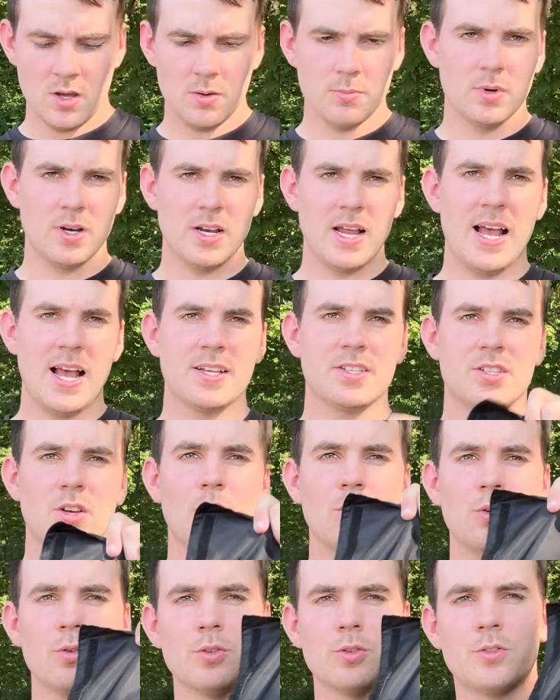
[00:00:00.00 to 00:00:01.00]
but it has
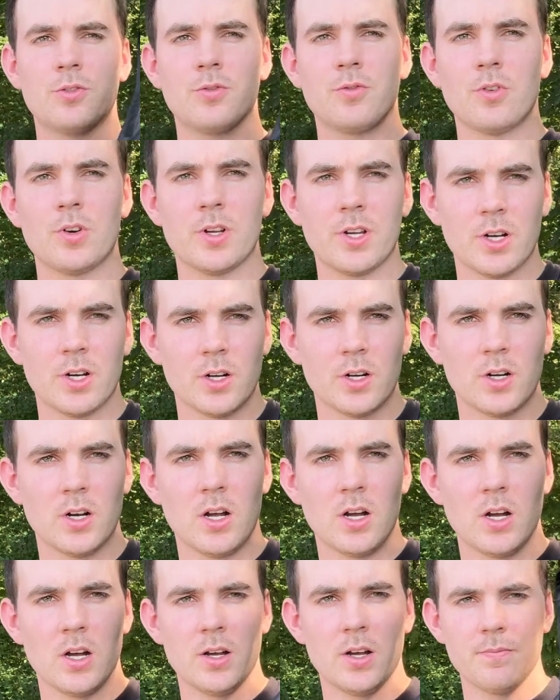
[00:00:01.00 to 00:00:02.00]
holes for your
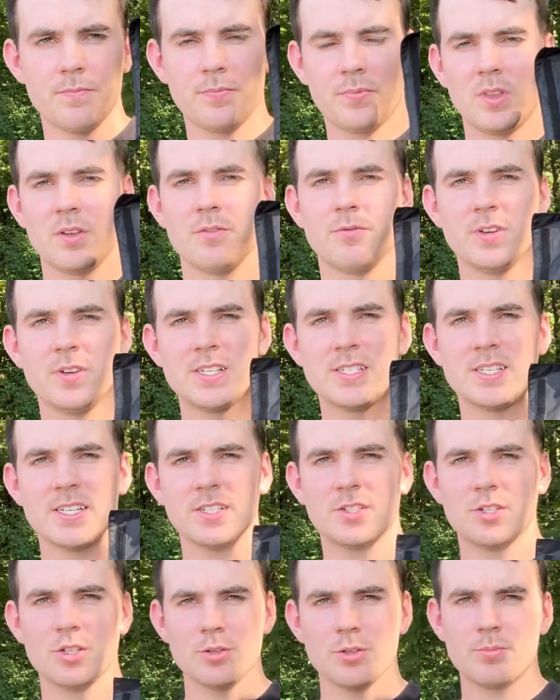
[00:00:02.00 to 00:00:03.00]
venting
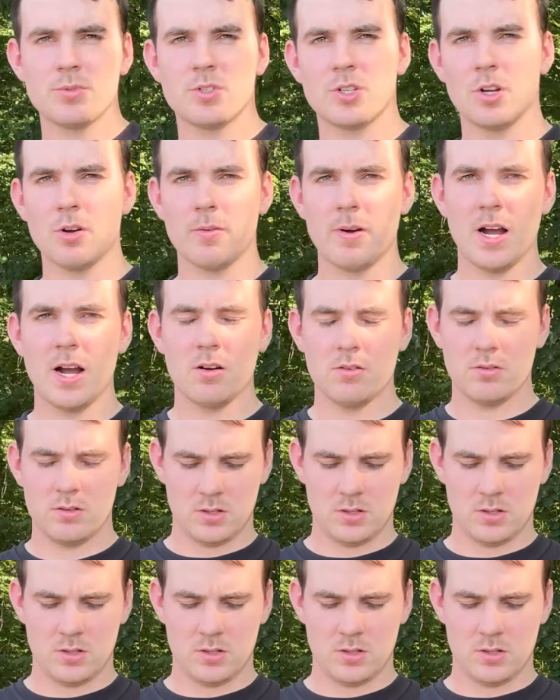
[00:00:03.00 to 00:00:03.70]
tubes to go out.